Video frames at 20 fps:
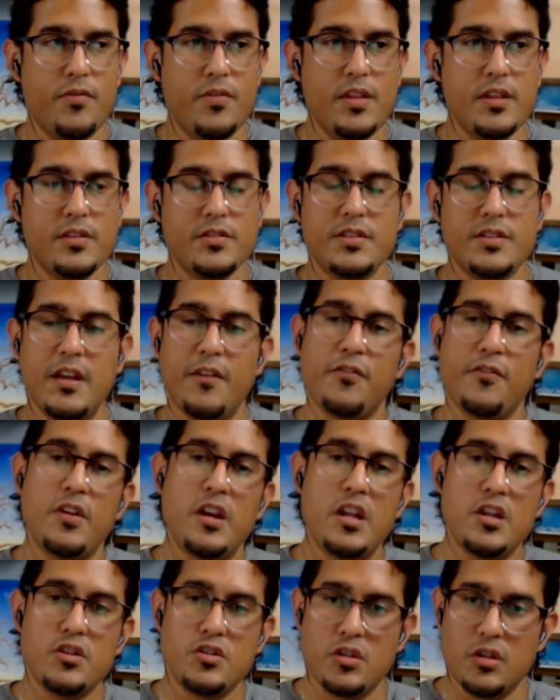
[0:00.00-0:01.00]
this
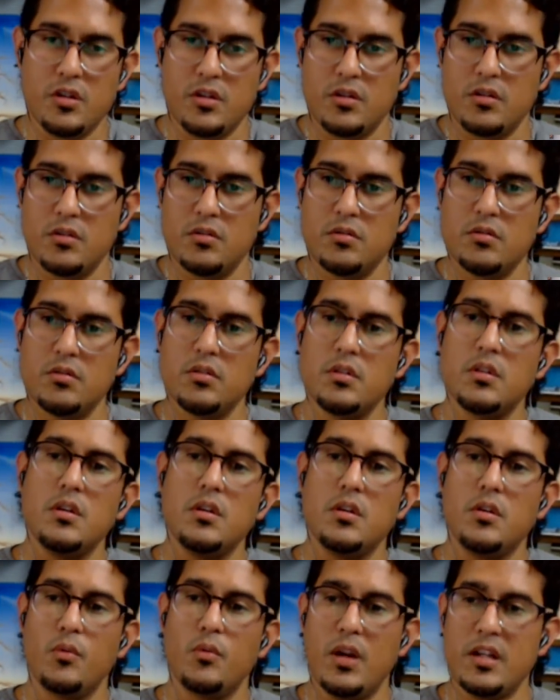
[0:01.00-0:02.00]
definition
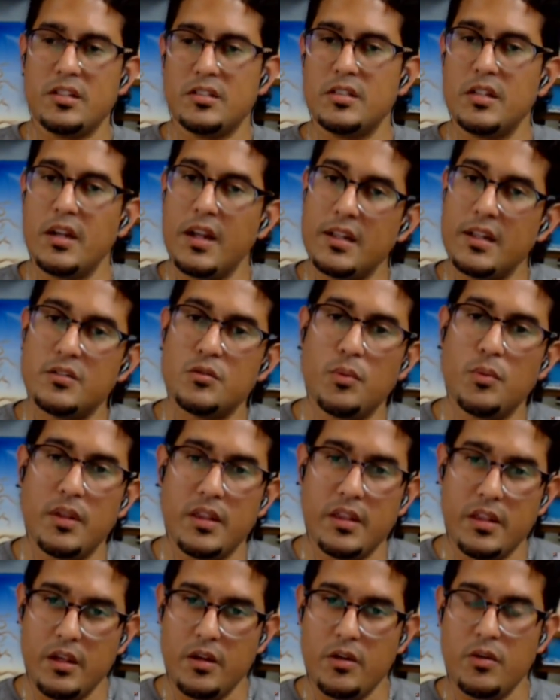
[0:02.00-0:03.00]
resonates
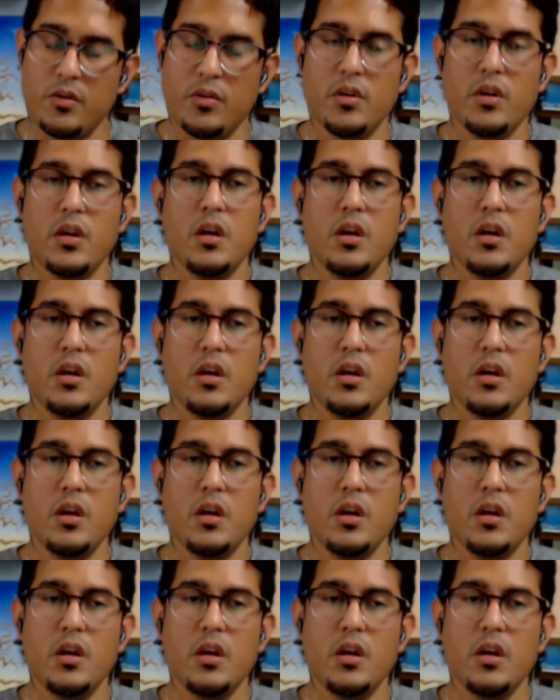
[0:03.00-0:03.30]
with you,